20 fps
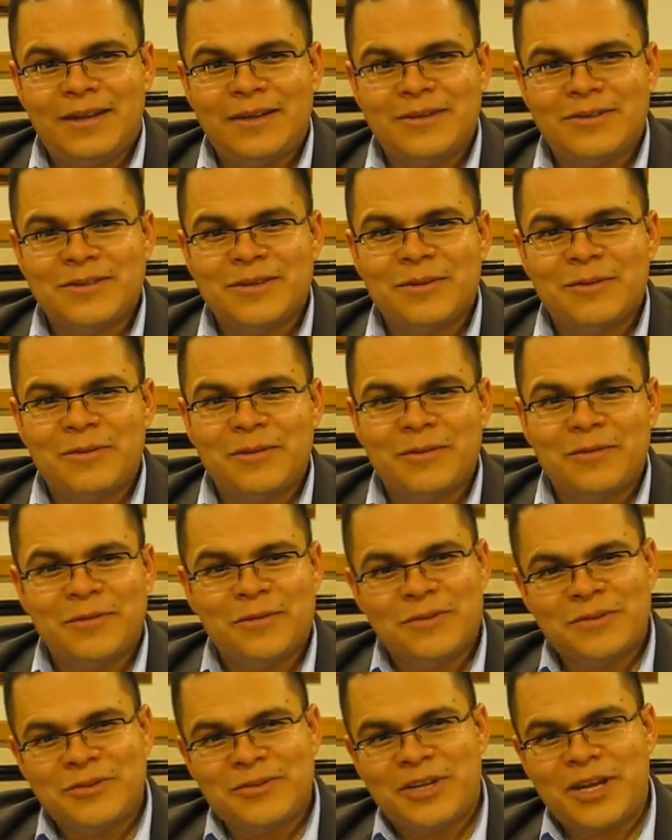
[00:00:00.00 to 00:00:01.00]
So the
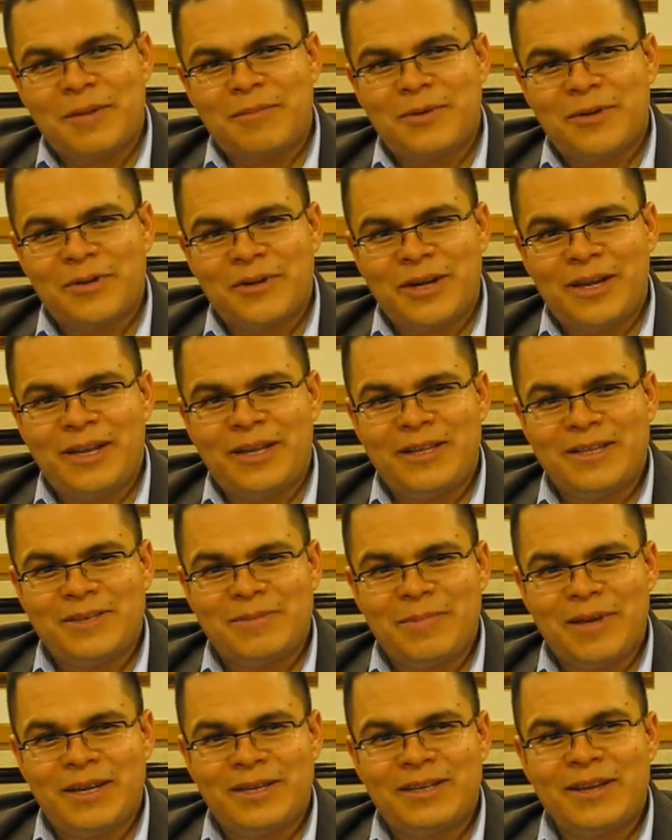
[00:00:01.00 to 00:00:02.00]
first chapter ends
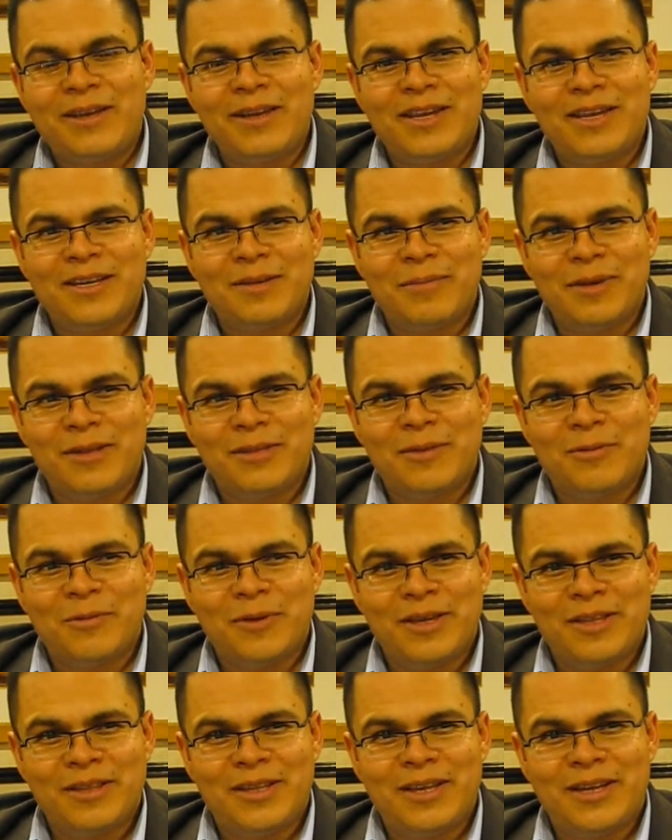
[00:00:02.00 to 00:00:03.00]
by talking about the
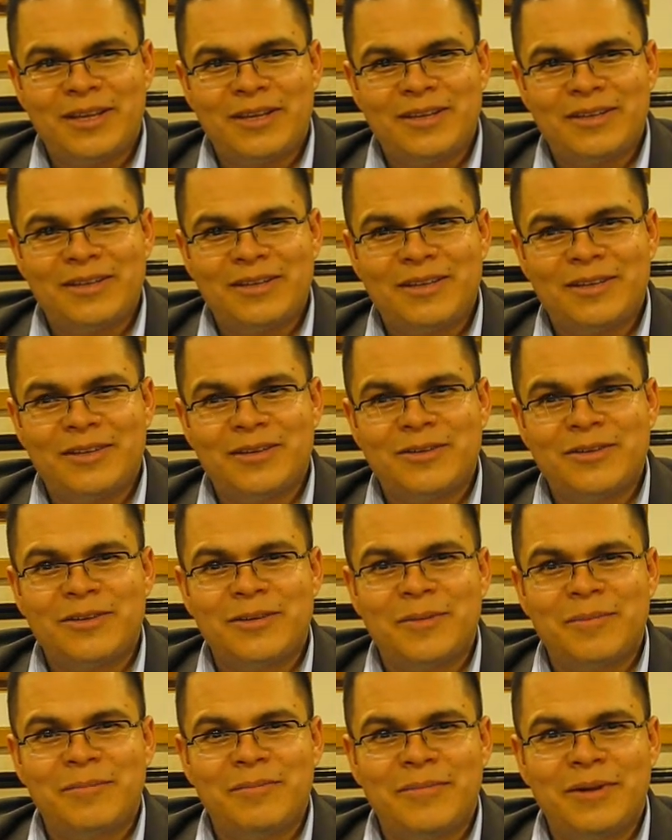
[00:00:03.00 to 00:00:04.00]
way that the
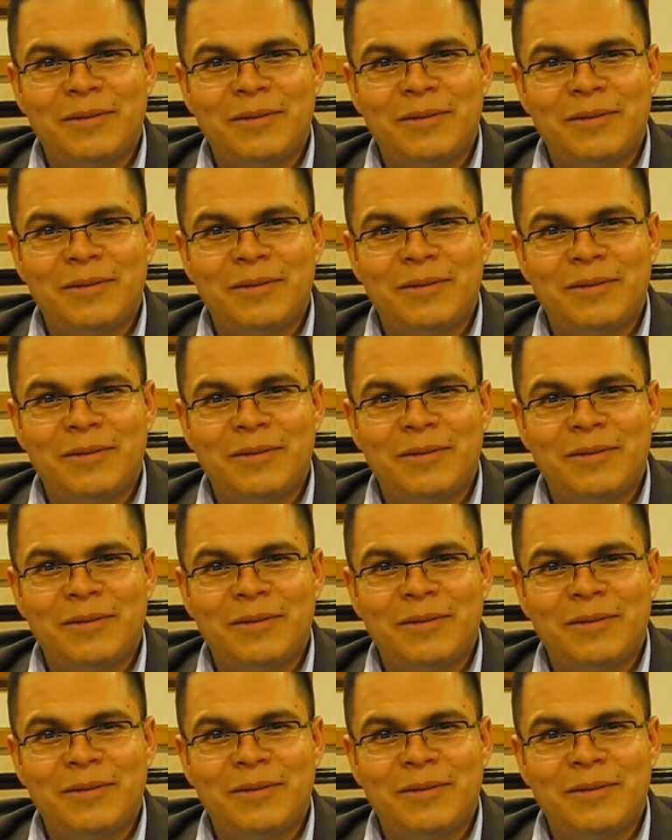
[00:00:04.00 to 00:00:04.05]
term